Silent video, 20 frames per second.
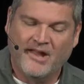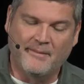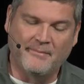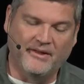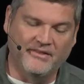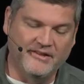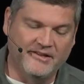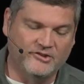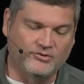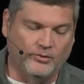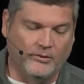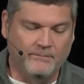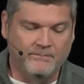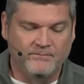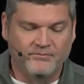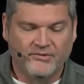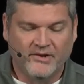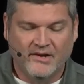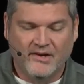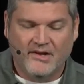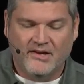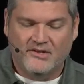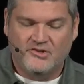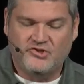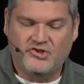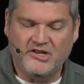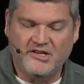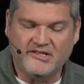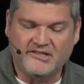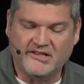How about this one?
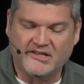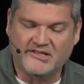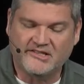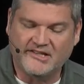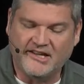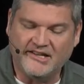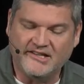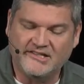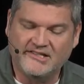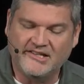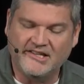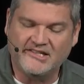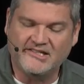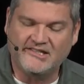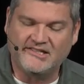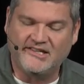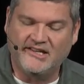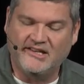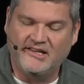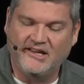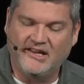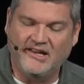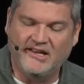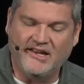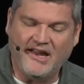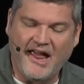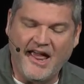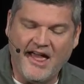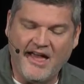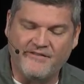Jesus existed
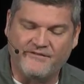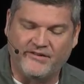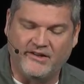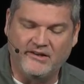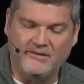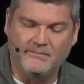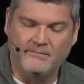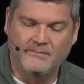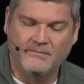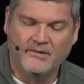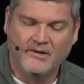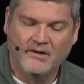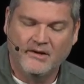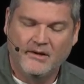in heaven